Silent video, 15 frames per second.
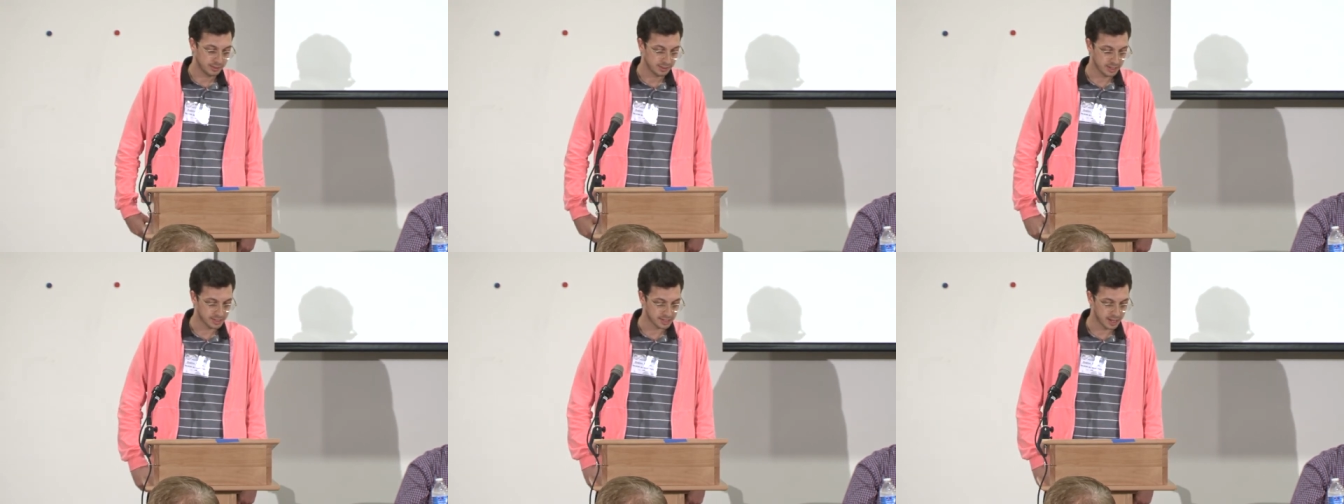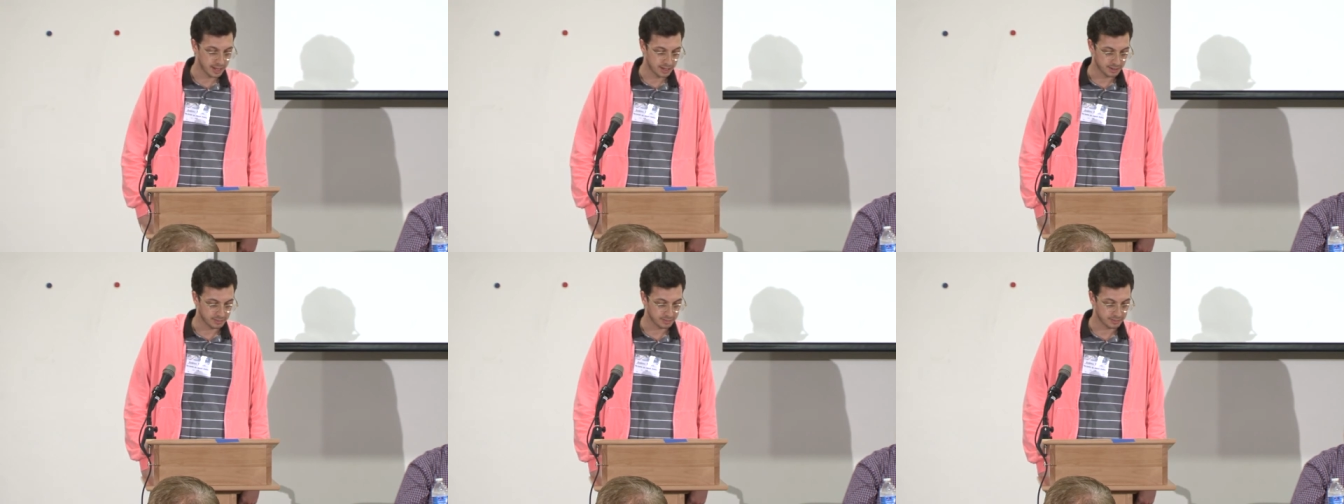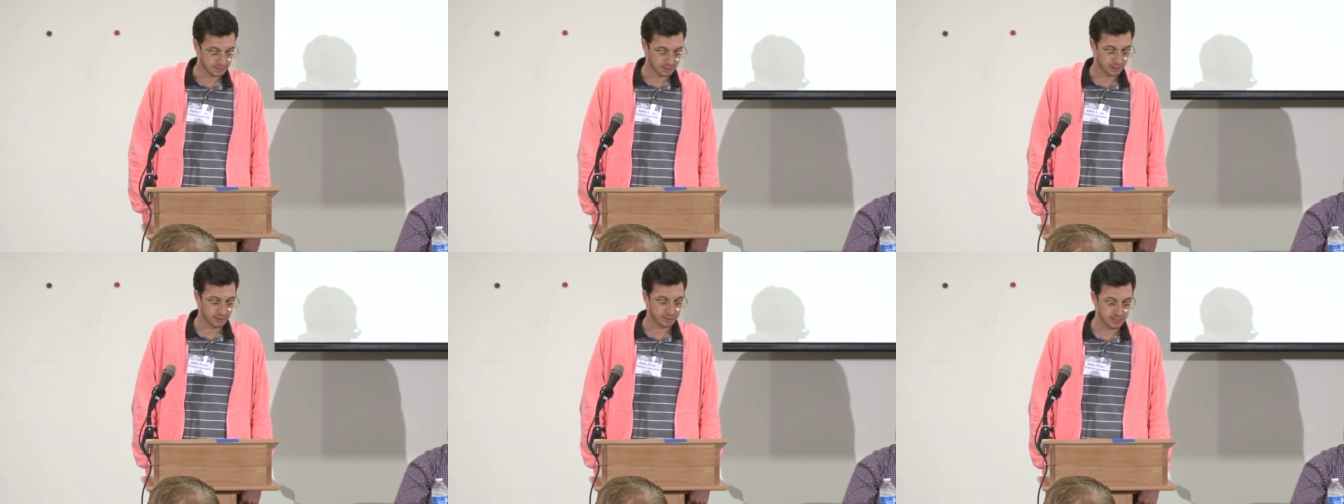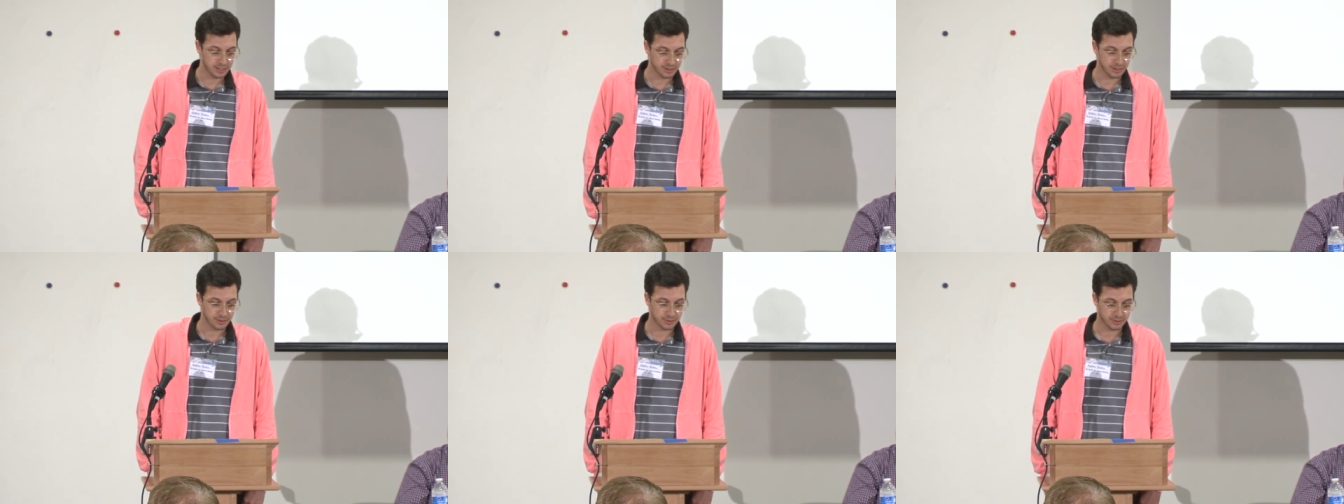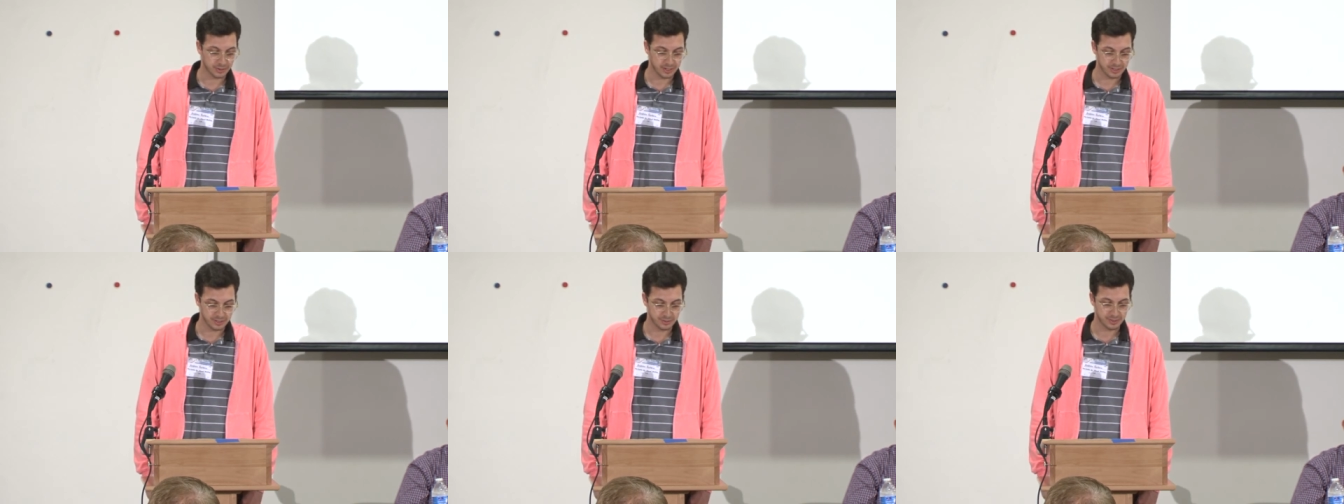They say, currently there are
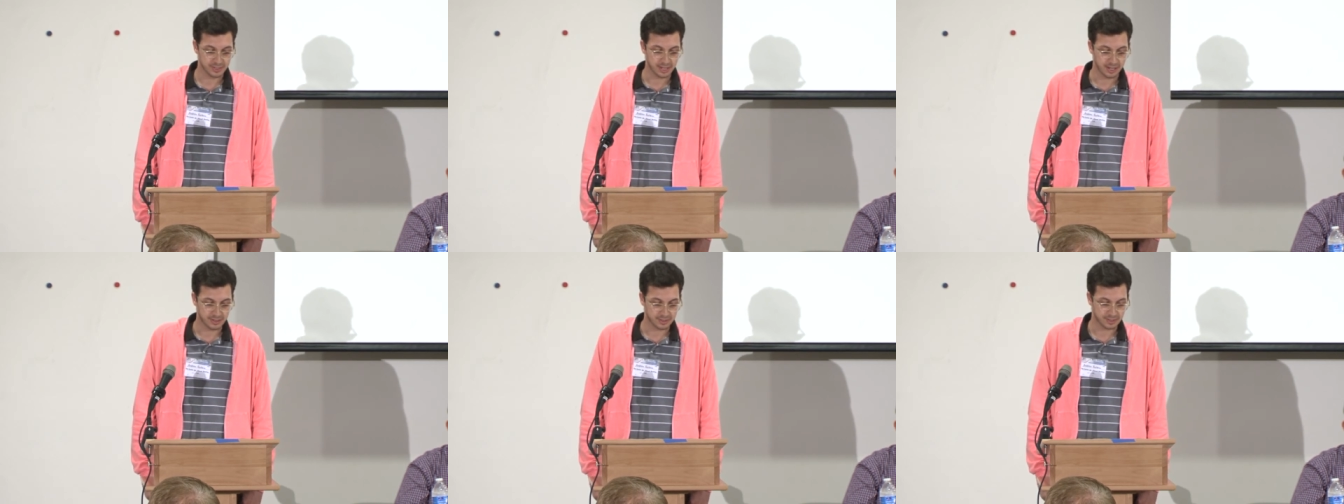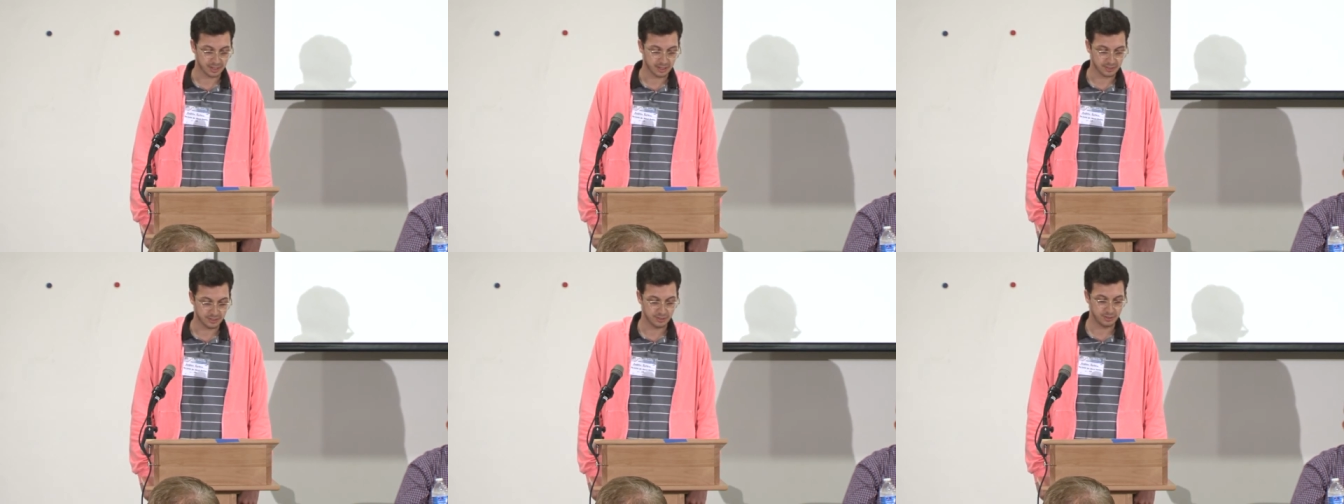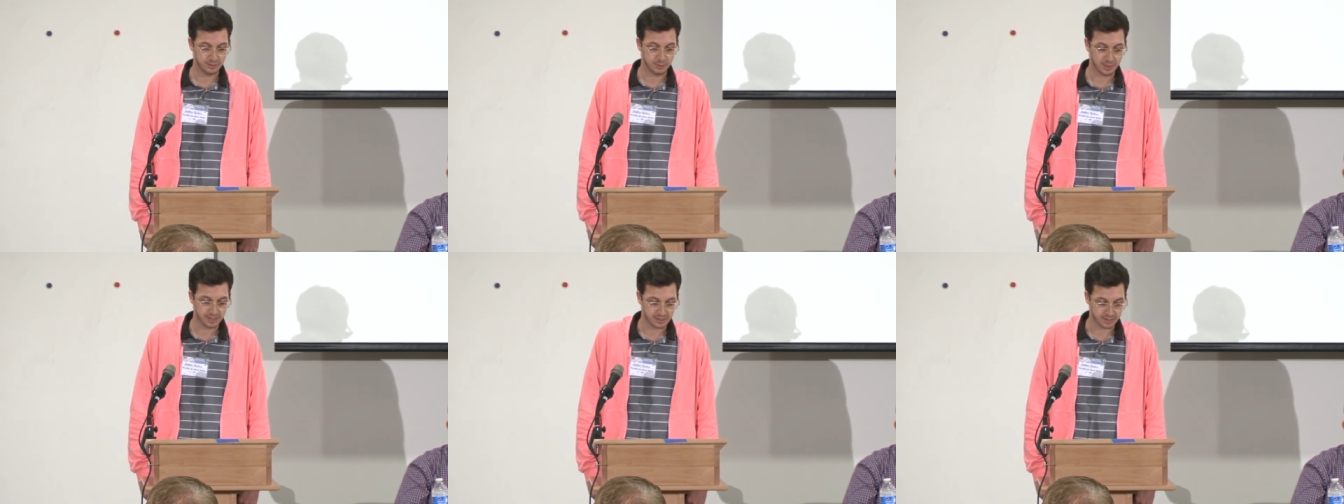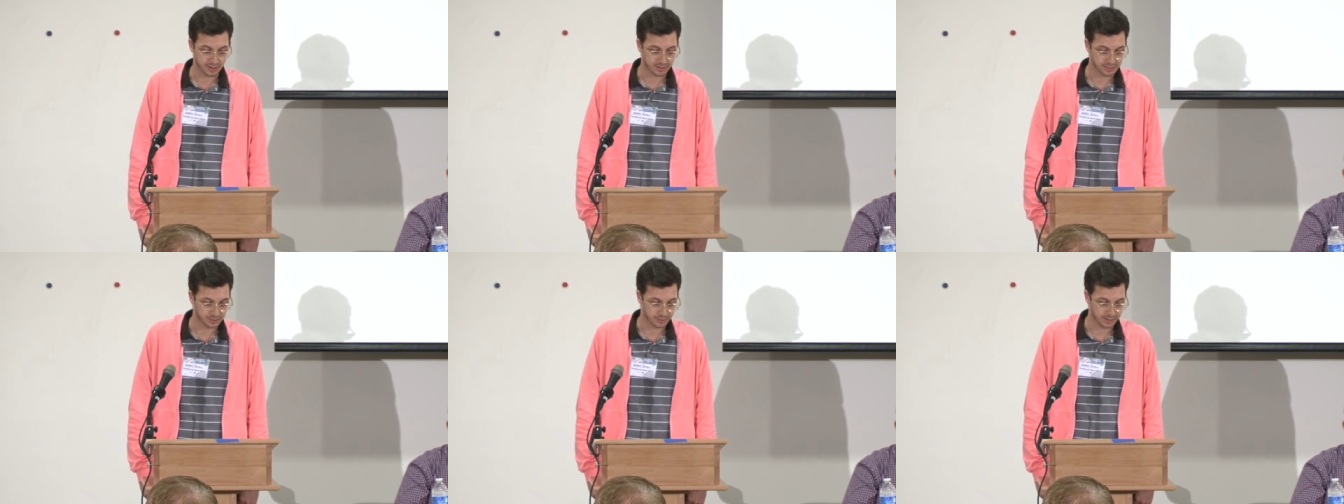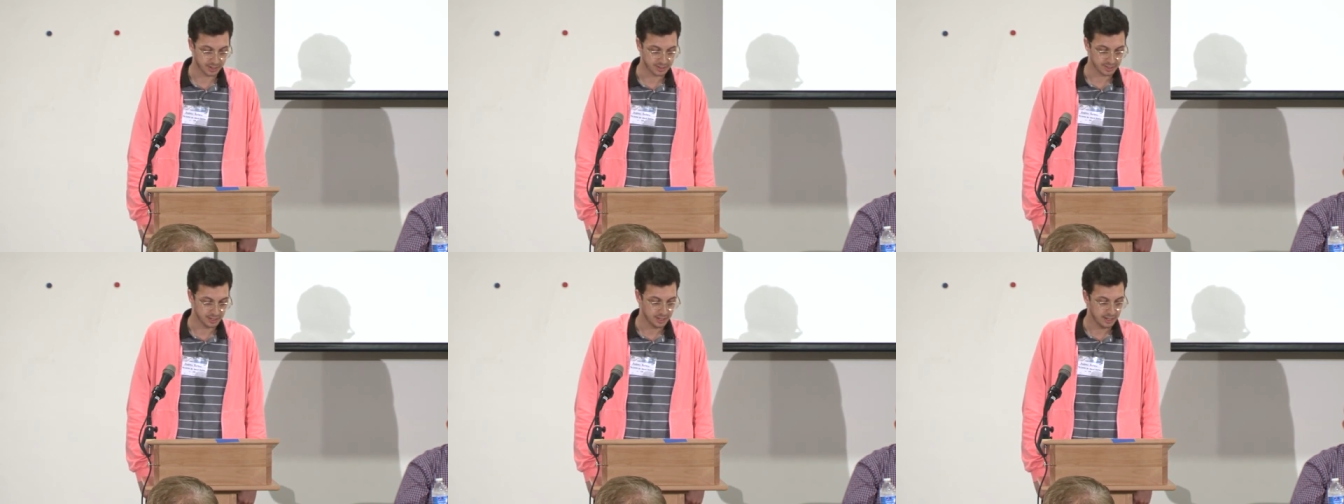32 states and 2 US
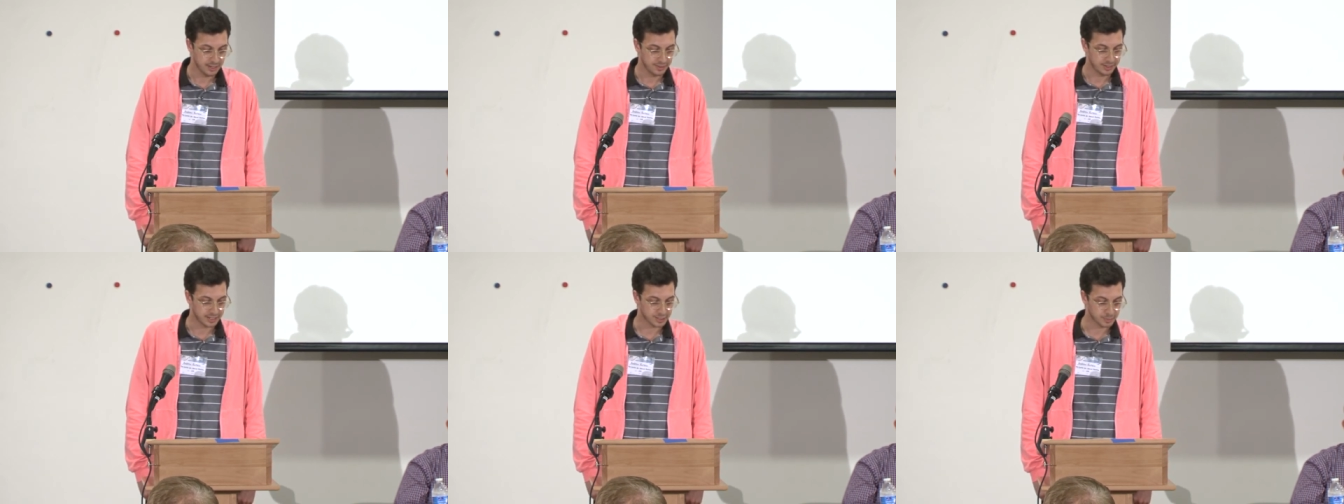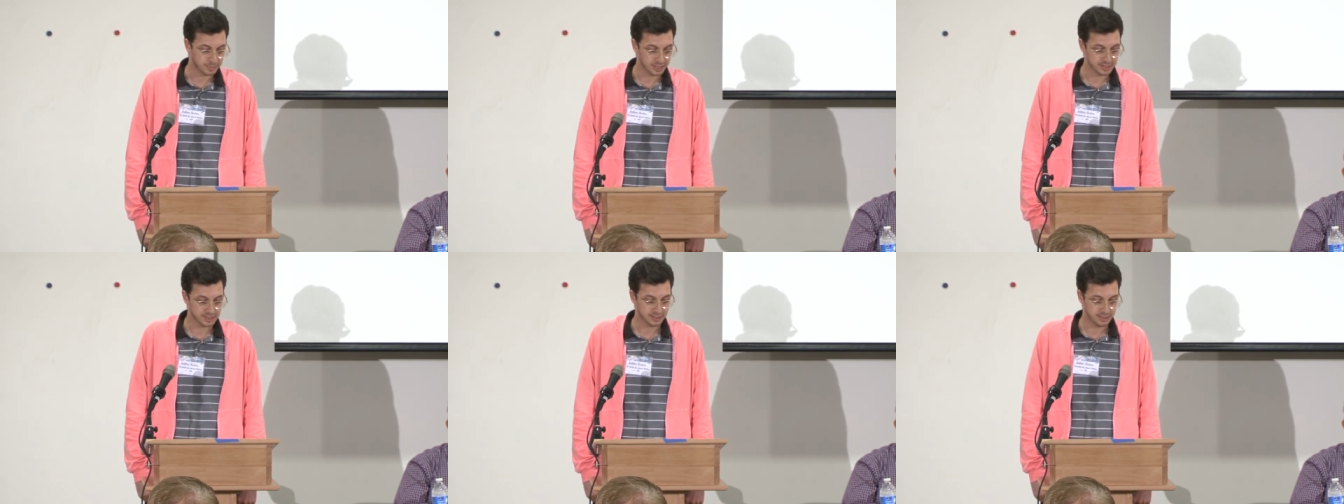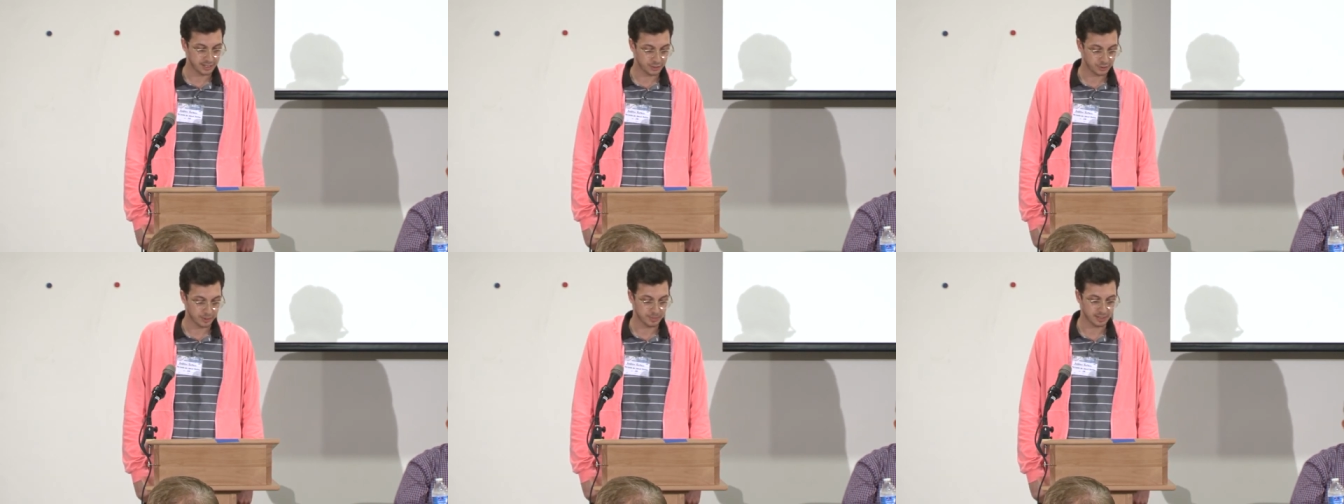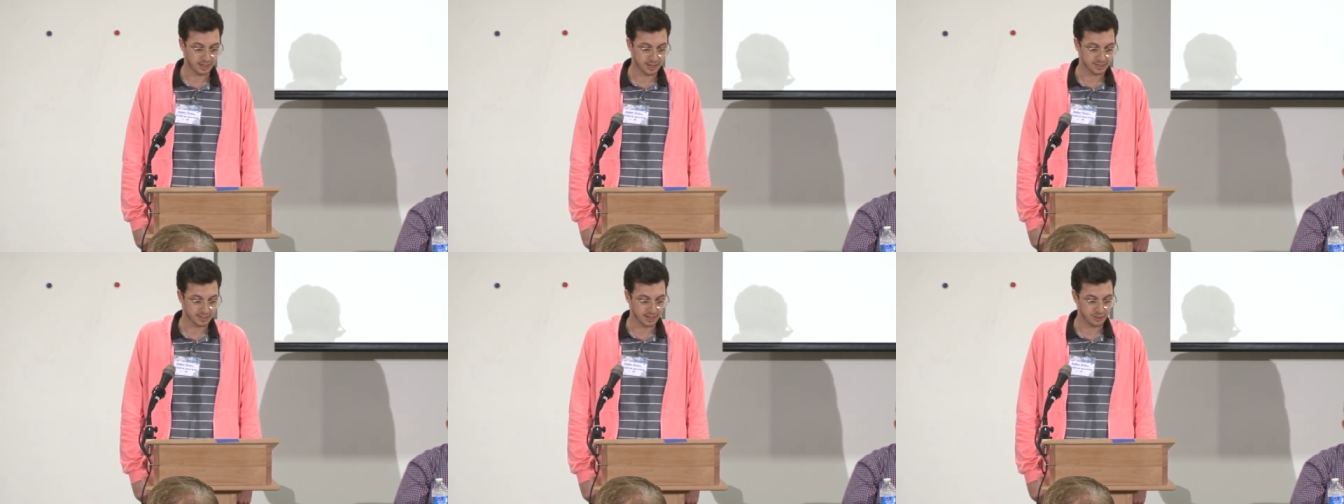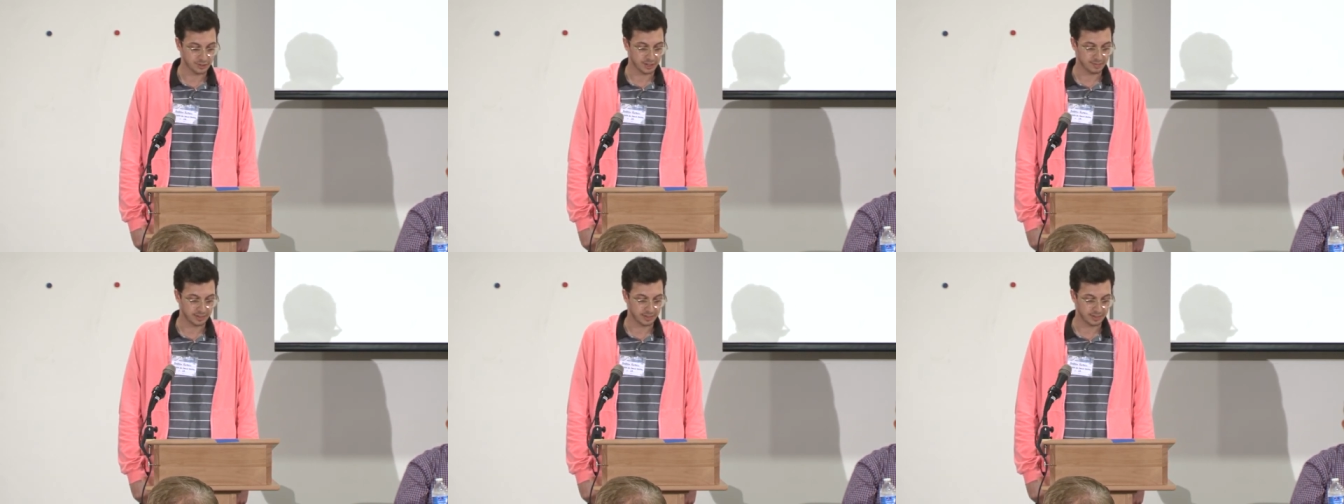territories that explicitly criminalize HIV